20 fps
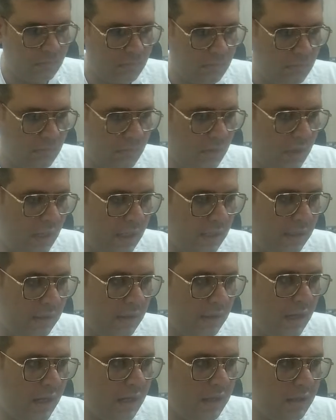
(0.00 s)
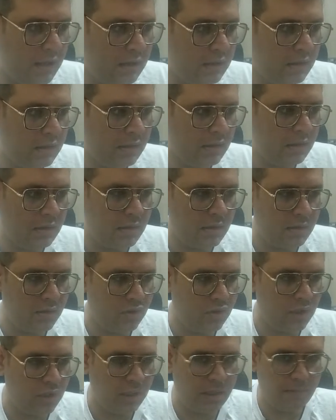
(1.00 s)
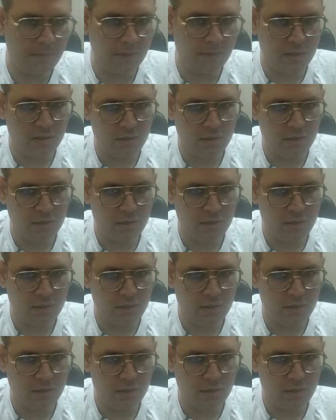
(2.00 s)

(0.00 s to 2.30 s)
It is a stalemate.